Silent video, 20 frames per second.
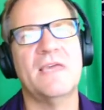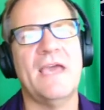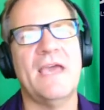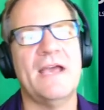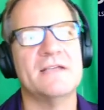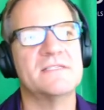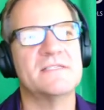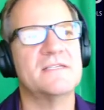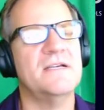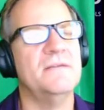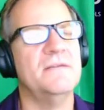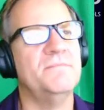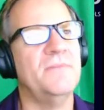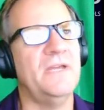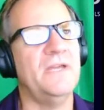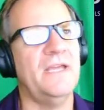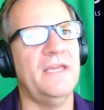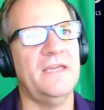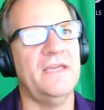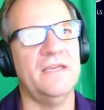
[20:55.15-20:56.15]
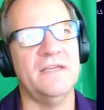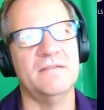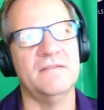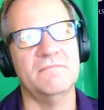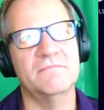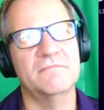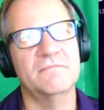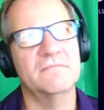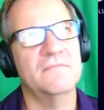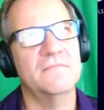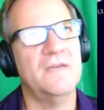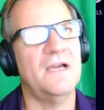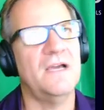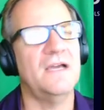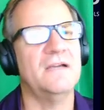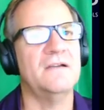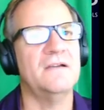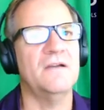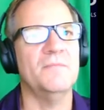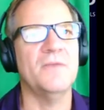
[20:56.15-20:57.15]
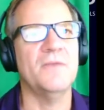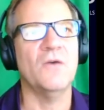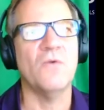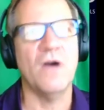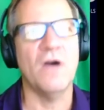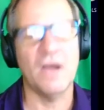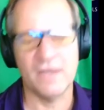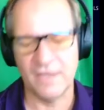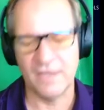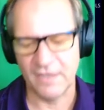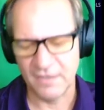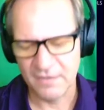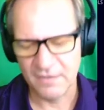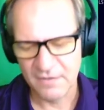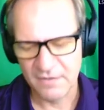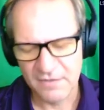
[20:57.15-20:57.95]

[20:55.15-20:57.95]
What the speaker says: gas company in, I don't know, Milwaukee.